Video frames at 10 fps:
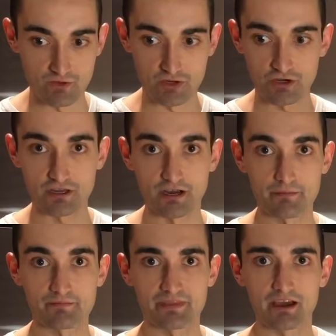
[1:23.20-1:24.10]
Cook it
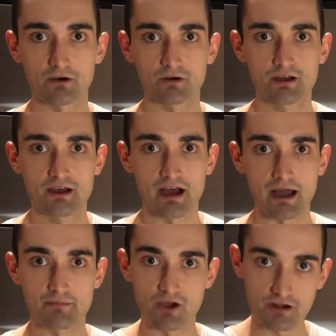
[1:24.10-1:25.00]
up. Now,
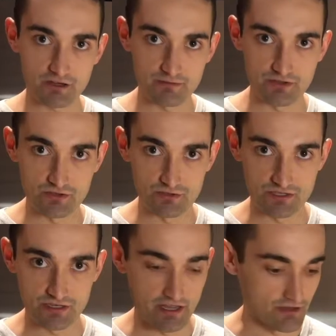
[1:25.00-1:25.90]
I'm not going to be
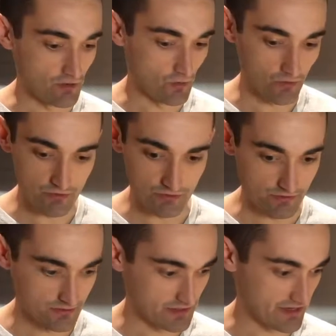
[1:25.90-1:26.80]
using any
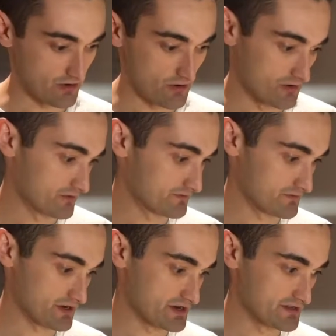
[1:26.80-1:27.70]
oil at all
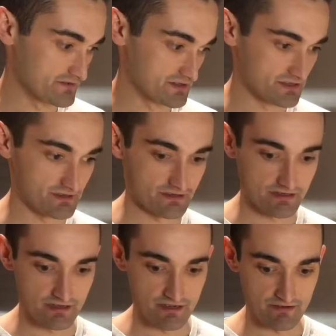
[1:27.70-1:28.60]
for any of this
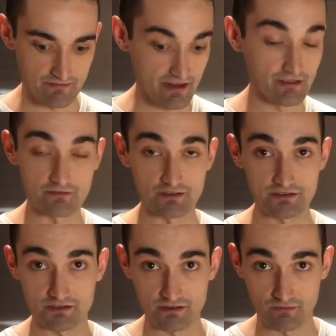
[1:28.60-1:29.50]

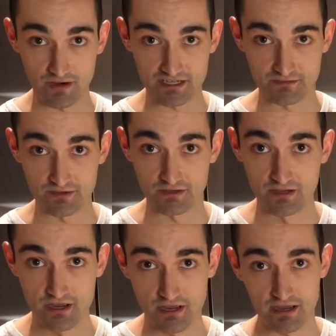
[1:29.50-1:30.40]
recipe.
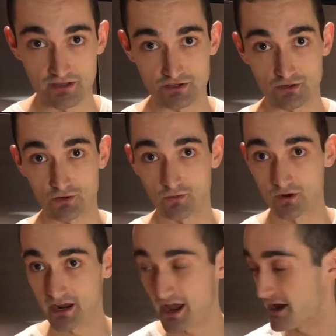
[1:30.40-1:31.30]
And so
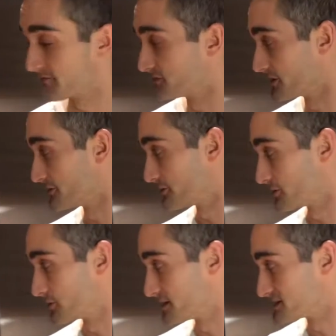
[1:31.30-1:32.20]
what I have done
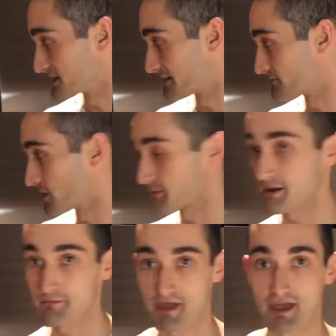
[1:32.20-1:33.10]
though is I've got
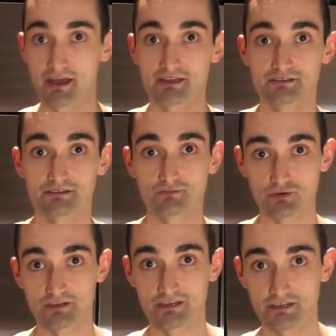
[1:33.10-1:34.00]
my pans
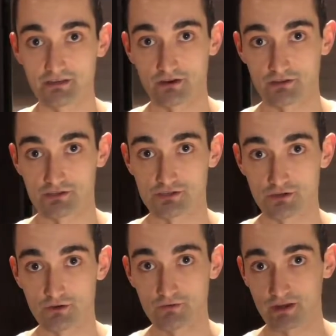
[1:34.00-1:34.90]
preheating on the
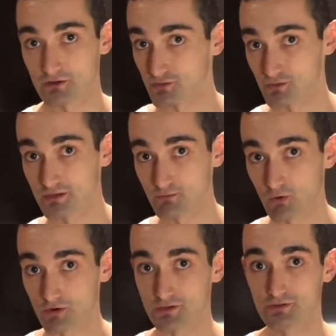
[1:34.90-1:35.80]
stove. Now it's really
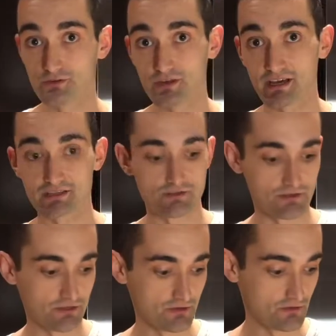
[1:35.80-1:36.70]
important to do that so
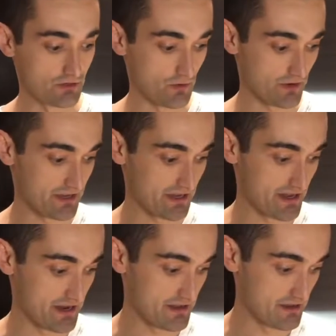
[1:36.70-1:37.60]
that you don't
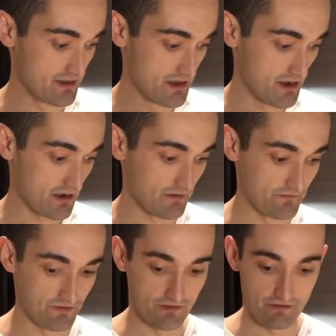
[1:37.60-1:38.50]
get any
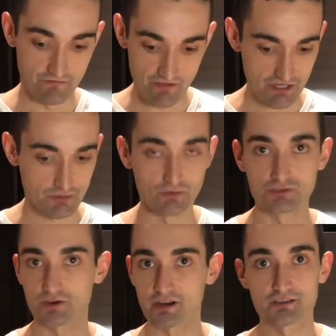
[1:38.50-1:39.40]
of the
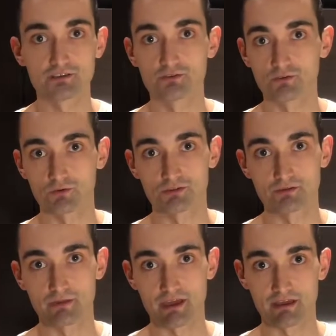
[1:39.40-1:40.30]
vegetables or anything you throw into
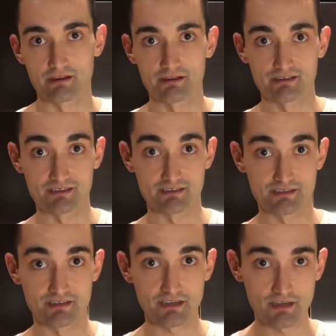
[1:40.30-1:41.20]
the pan to
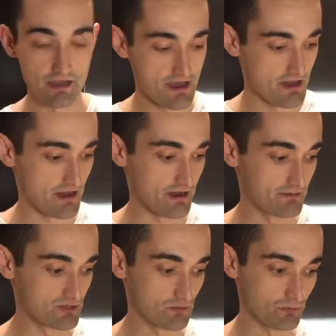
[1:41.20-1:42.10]
stick.
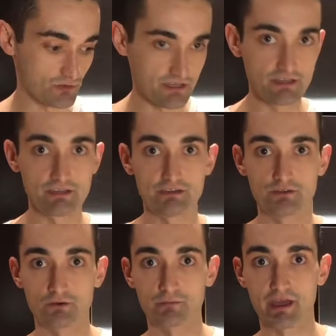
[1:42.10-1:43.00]
So preheat
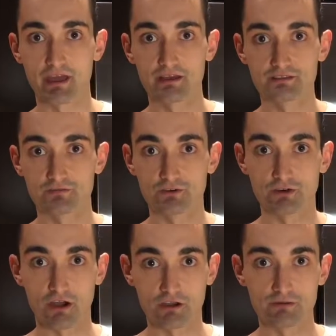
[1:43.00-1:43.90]
your pans if you're
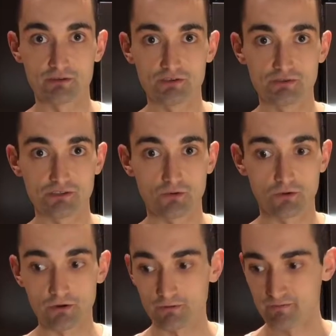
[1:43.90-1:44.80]
not going to be using
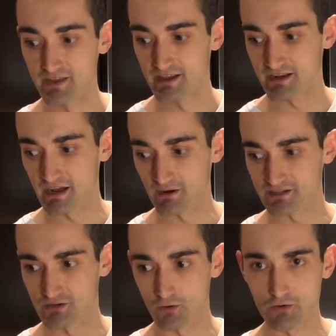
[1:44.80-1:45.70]
oil. Now
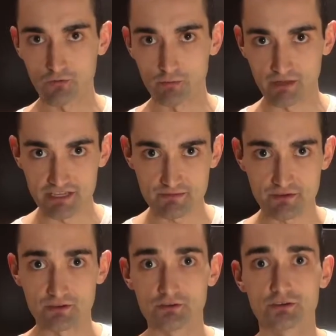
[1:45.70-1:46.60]
as an oil
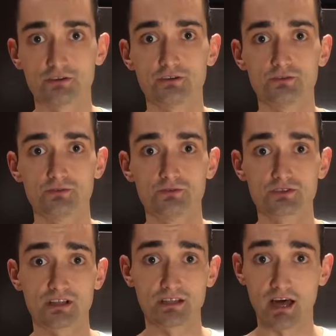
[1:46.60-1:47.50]
replacement, you can
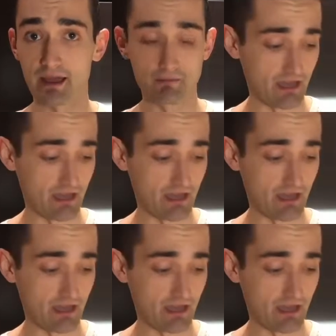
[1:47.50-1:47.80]
use lime.